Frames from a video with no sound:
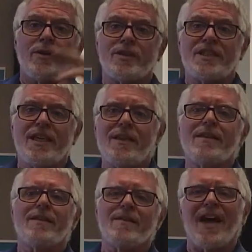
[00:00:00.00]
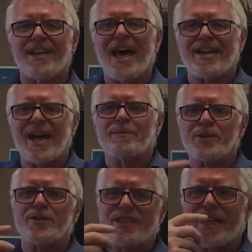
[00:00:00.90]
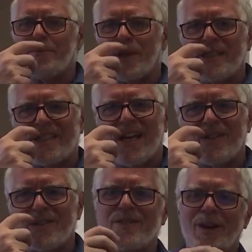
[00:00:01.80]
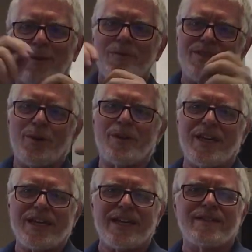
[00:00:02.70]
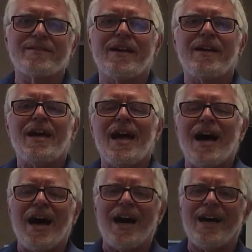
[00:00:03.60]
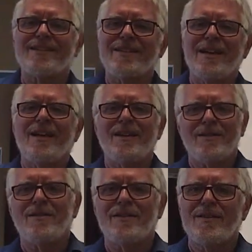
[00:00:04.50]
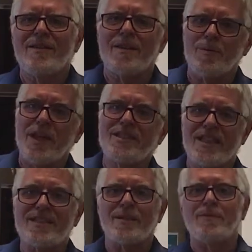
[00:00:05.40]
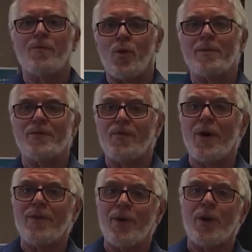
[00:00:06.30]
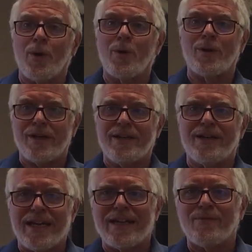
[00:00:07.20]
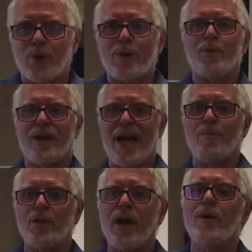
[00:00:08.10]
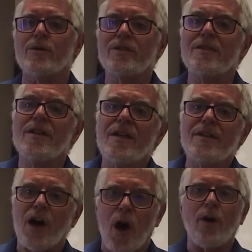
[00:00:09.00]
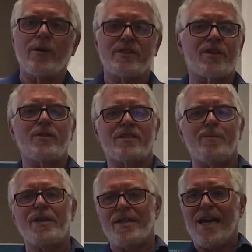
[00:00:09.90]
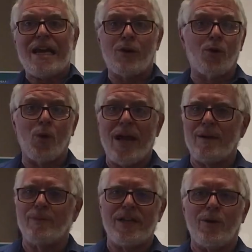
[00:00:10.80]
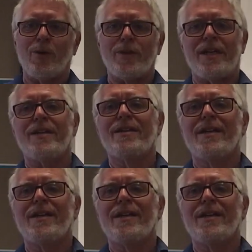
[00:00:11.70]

you'll see a lot of times you're seeing blood cells, circulating. The blood system forms very, very early in vertebrate embryos. The heart starts to beat incredibly early